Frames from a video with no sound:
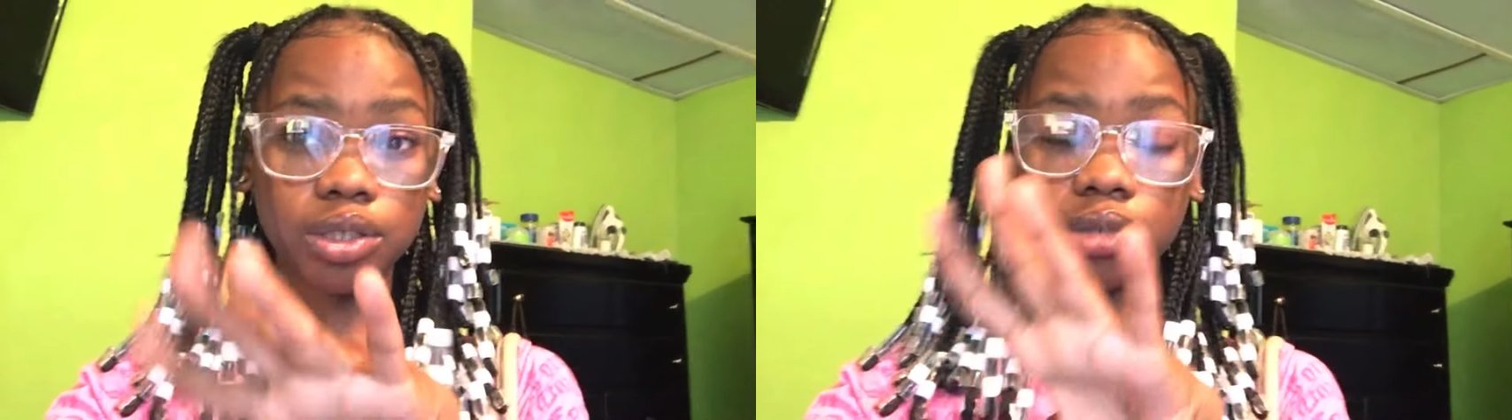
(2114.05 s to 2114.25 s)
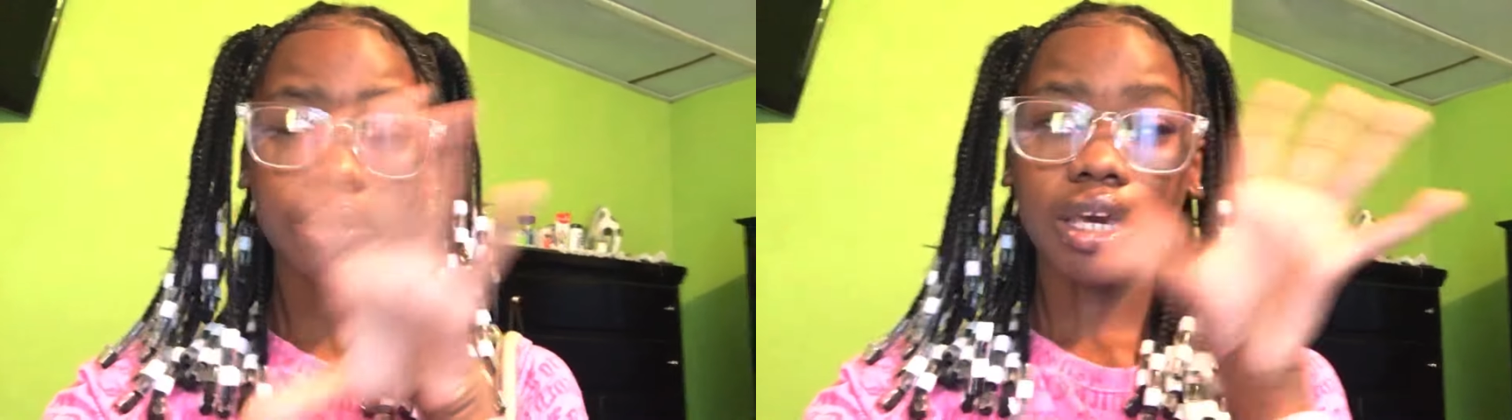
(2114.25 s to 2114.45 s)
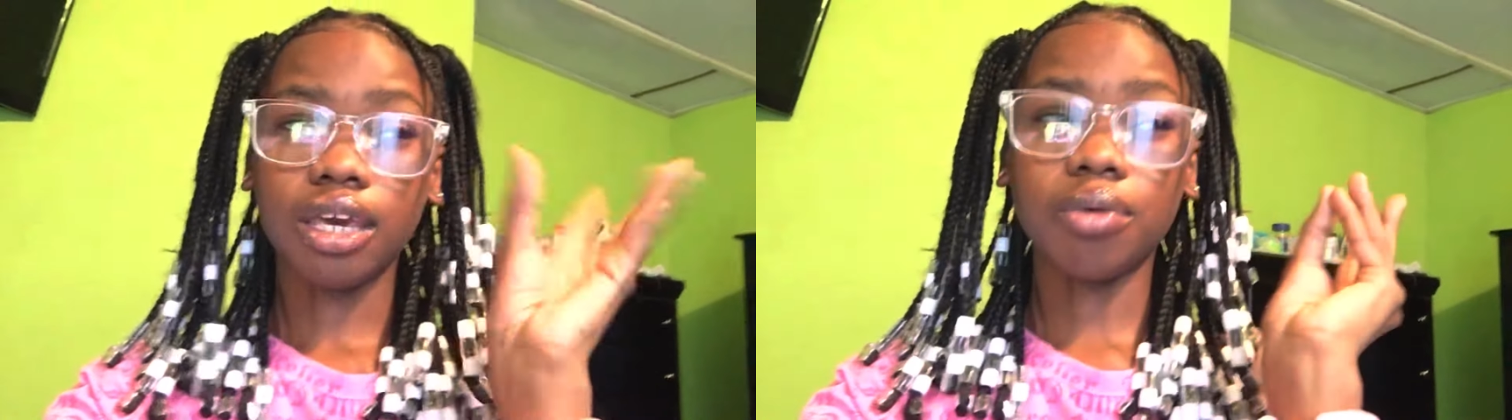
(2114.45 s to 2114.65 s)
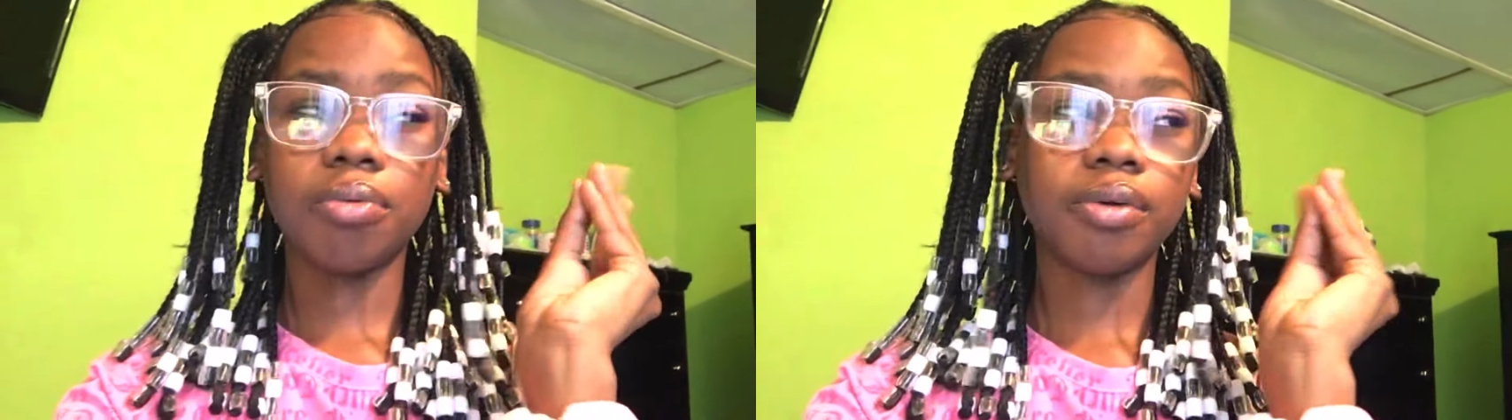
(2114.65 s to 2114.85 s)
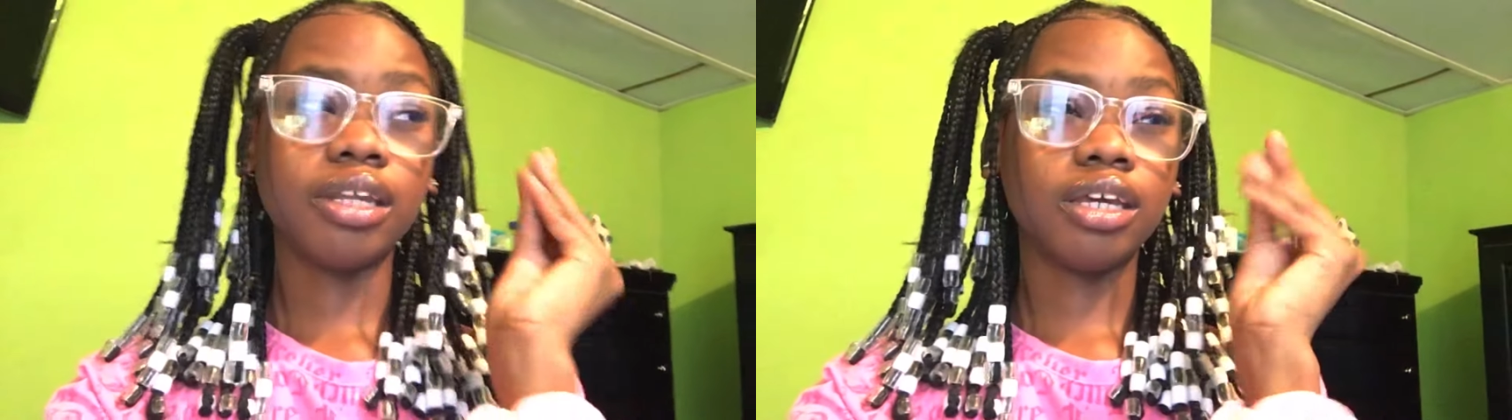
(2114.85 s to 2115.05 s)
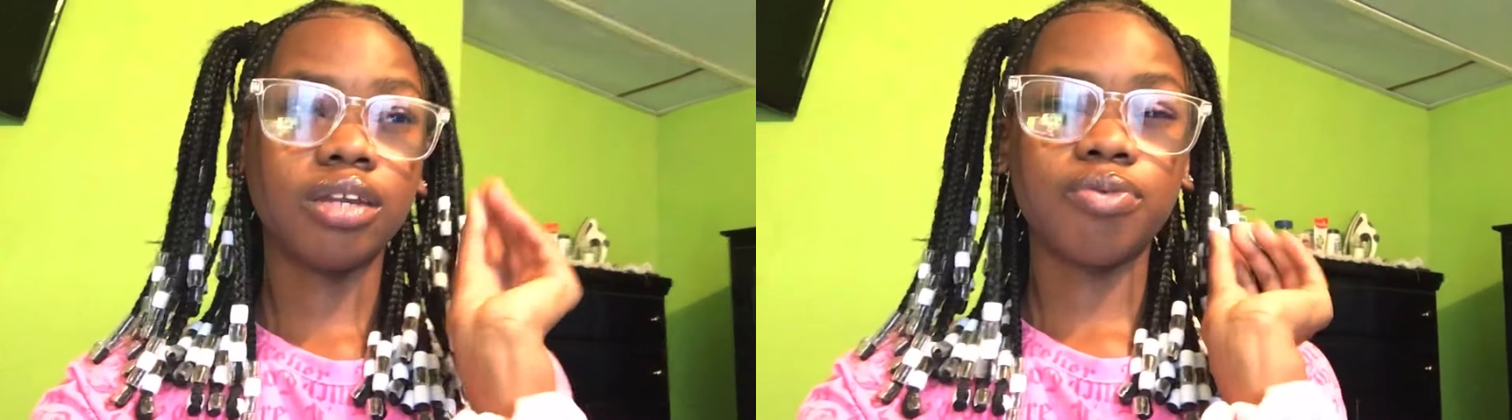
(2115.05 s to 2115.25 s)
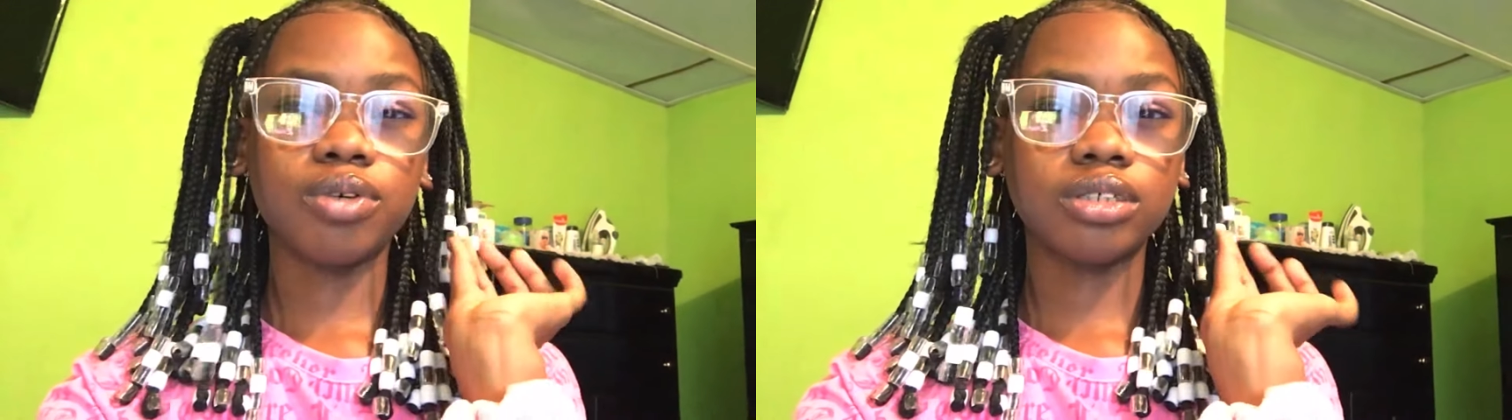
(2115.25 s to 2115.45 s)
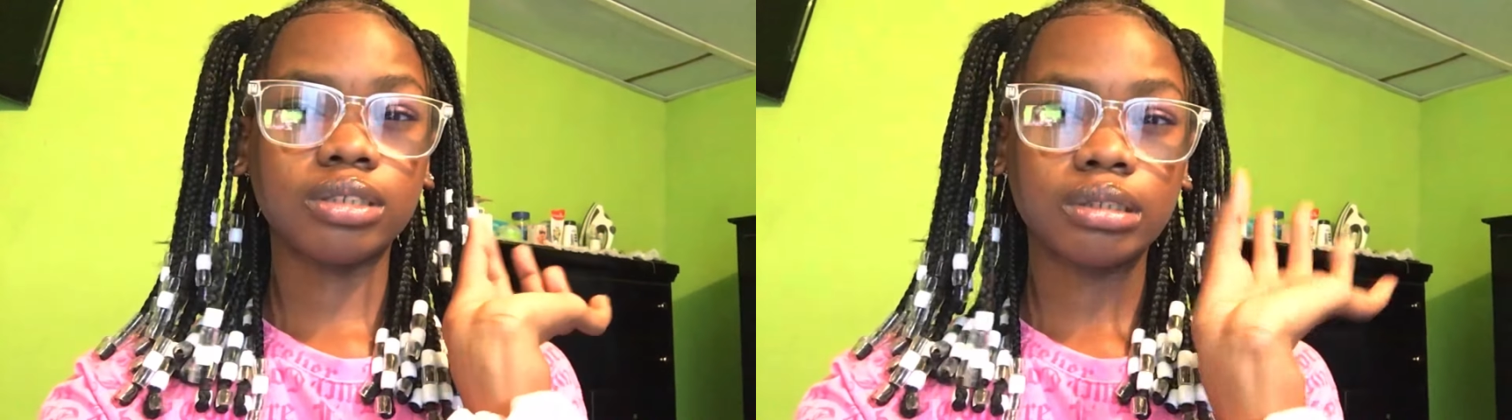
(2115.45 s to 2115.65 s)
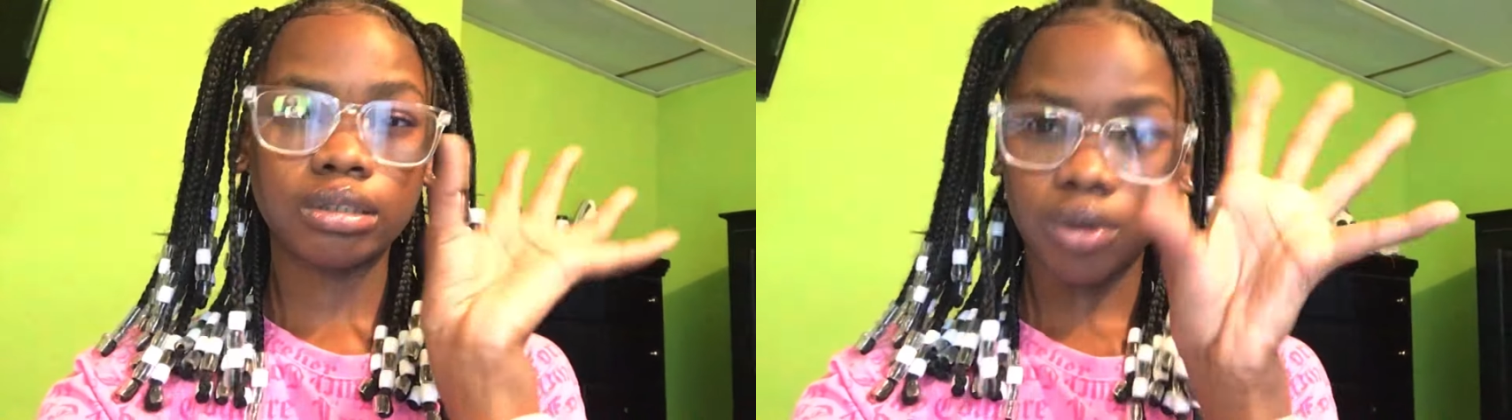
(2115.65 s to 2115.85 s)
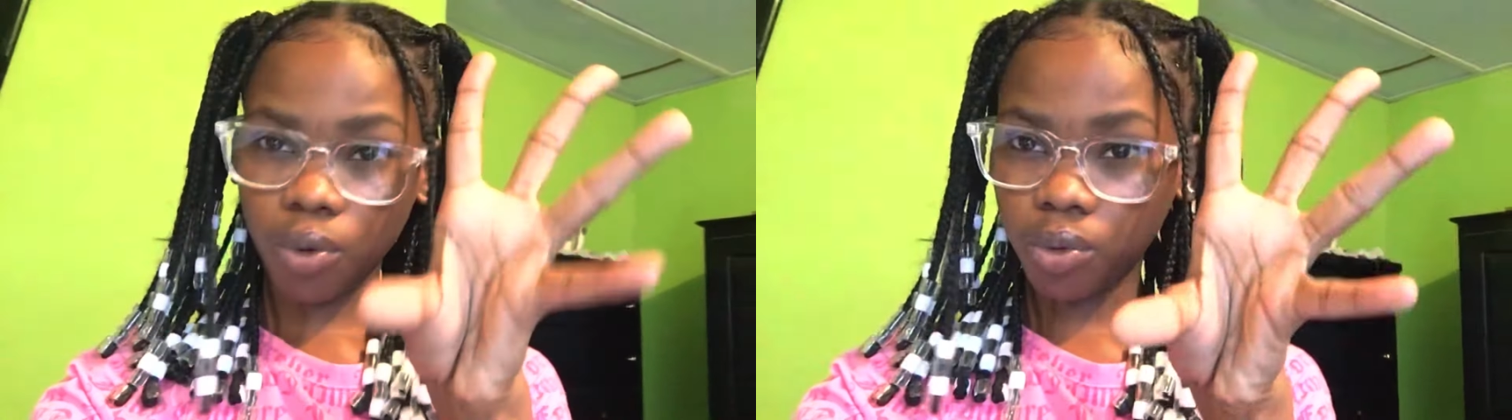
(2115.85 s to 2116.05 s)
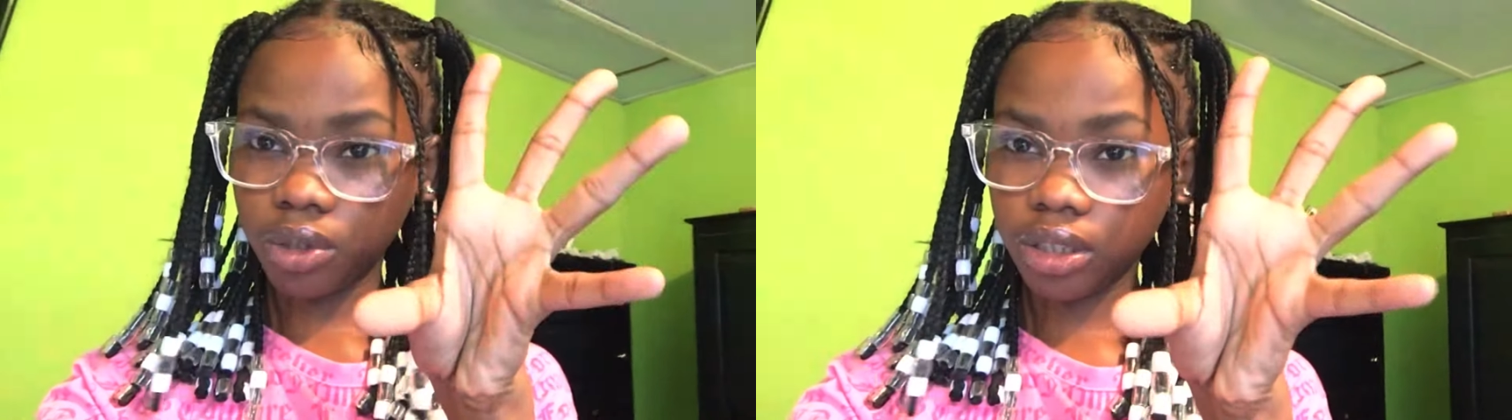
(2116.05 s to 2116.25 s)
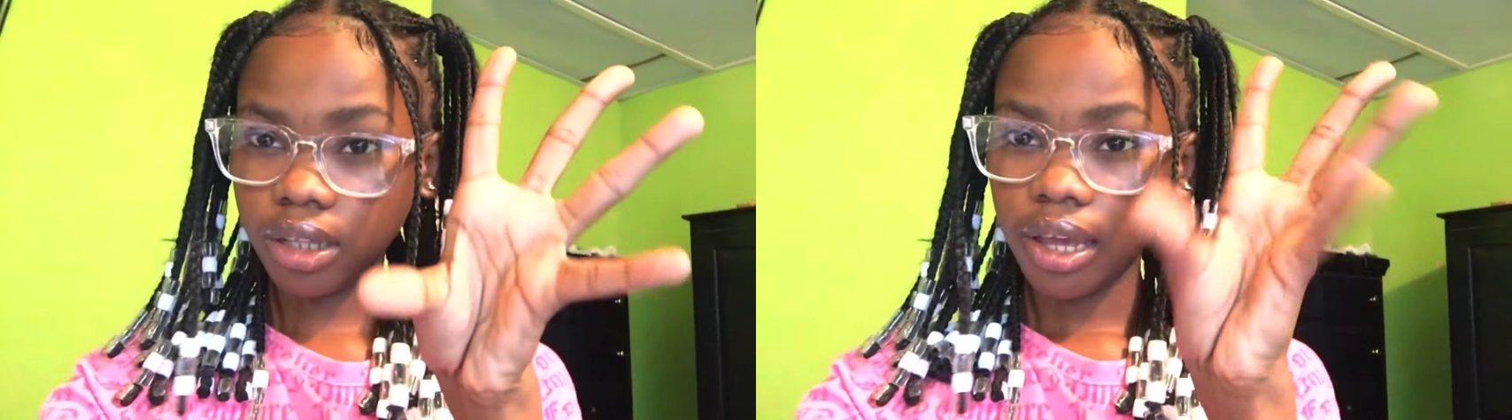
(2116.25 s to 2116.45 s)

so I can get what I need for school.